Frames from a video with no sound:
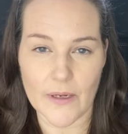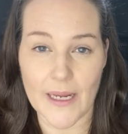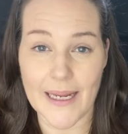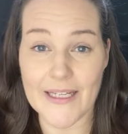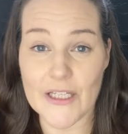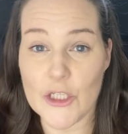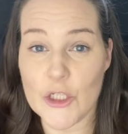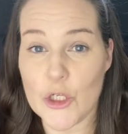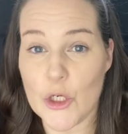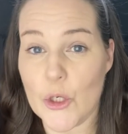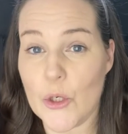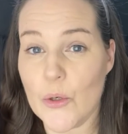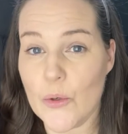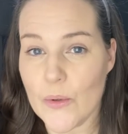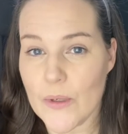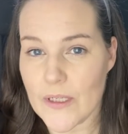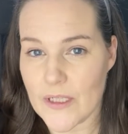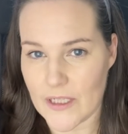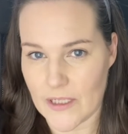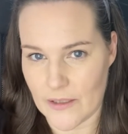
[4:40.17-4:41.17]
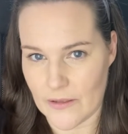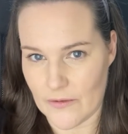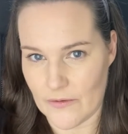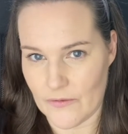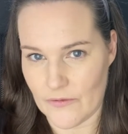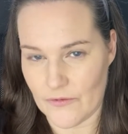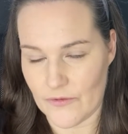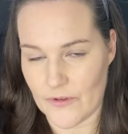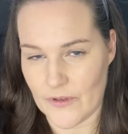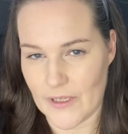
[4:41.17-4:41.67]

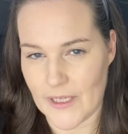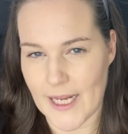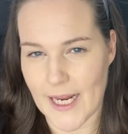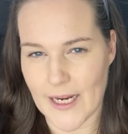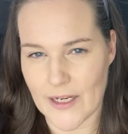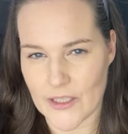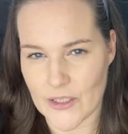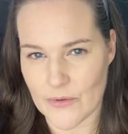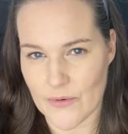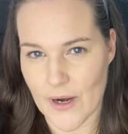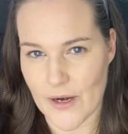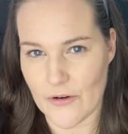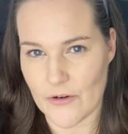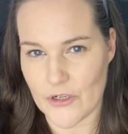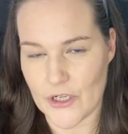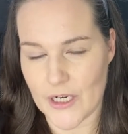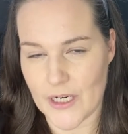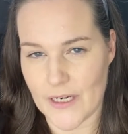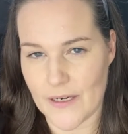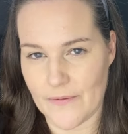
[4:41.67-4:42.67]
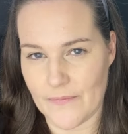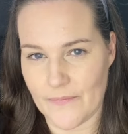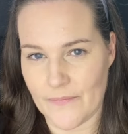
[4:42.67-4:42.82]
intuitive Cancer energy.